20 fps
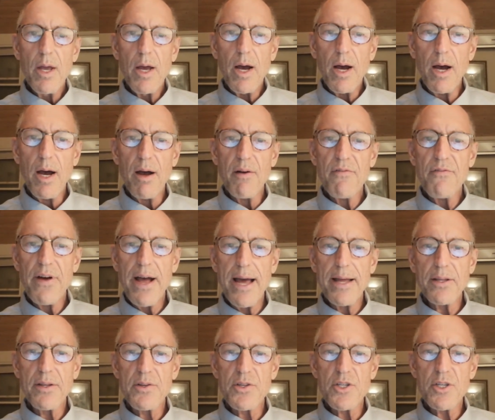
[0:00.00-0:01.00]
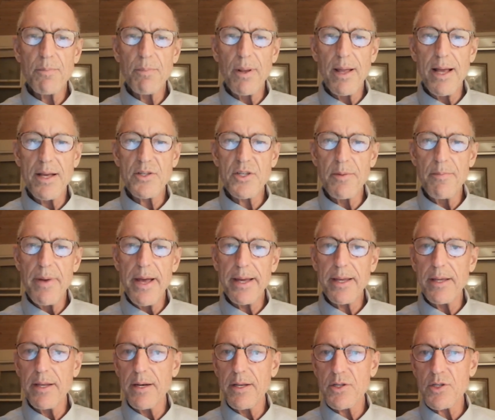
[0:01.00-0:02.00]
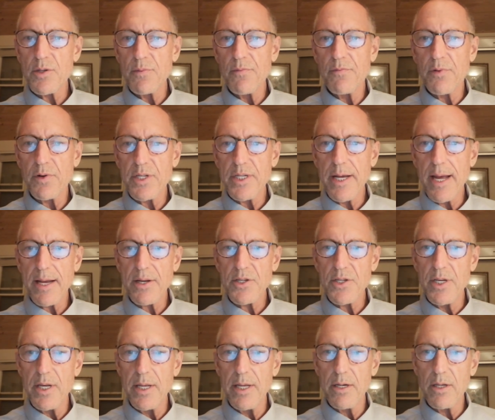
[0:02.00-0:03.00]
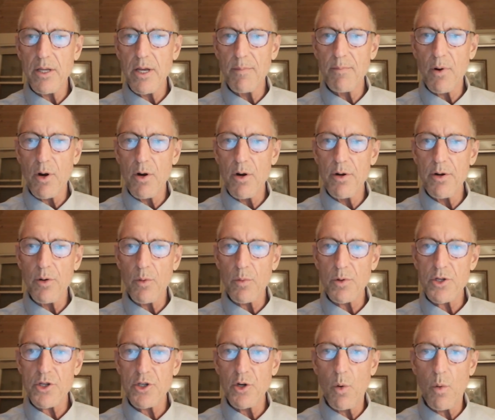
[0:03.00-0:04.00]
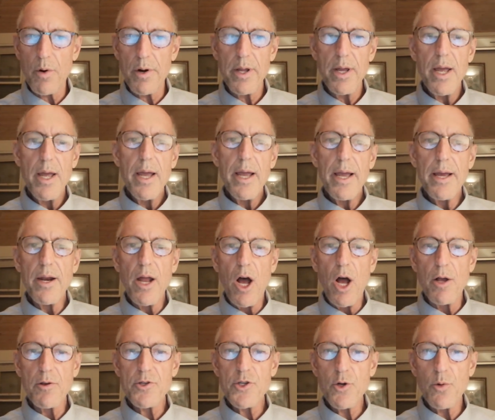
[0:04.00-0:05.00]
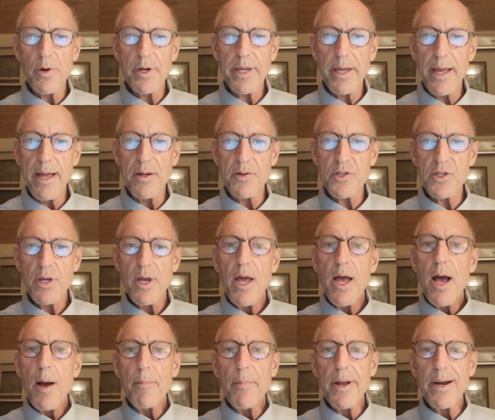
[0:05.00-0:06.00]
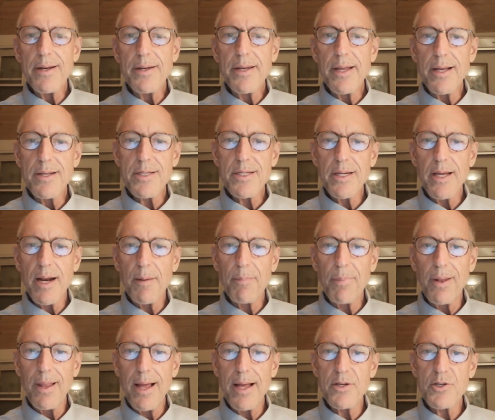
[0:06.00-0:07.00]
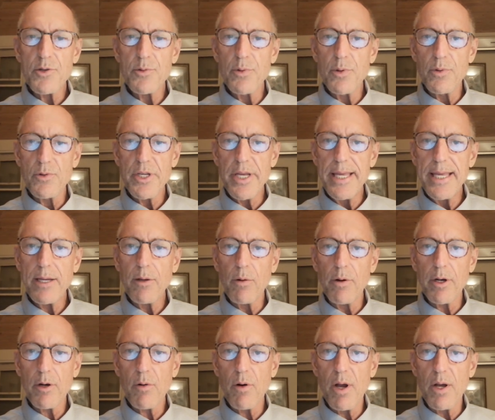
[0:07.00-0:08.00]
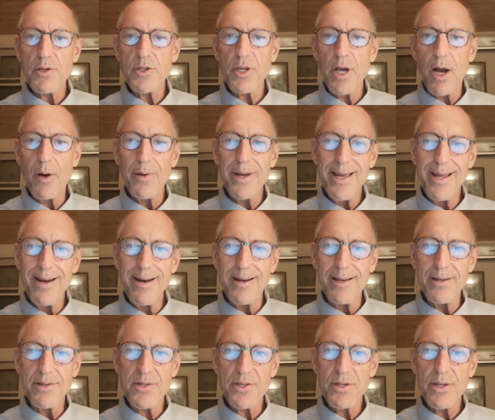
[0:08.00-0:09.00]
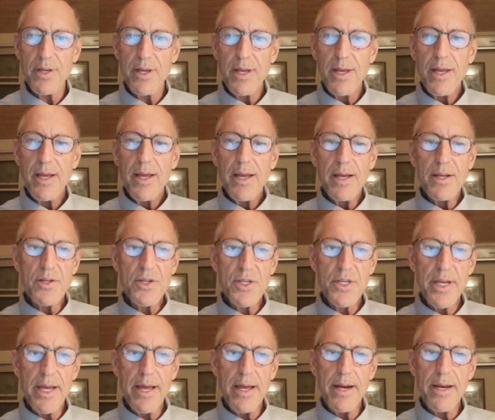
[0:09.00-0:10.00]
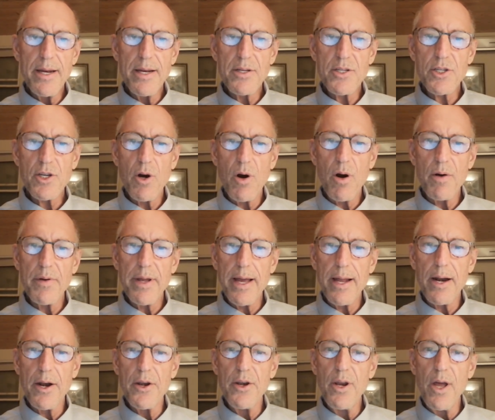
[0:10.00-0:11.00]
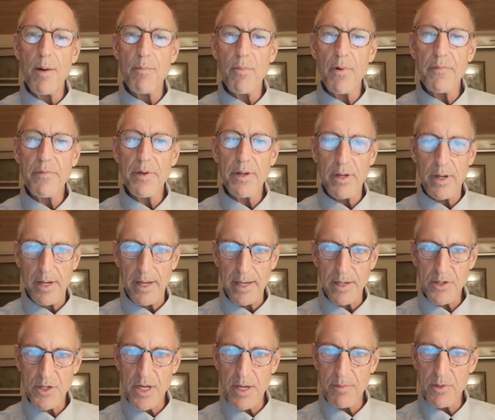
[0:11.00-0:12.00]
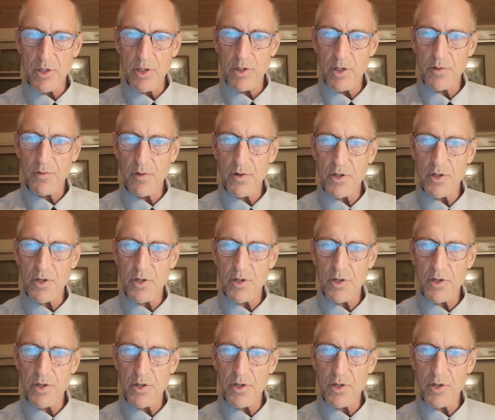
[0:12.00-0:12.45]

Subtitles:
Fatca supplies a mechanism for taxing income earned or stored in offshore accounts, but it does not apply its rules equally across all entities. Instead, it has carved out a number of exemptions for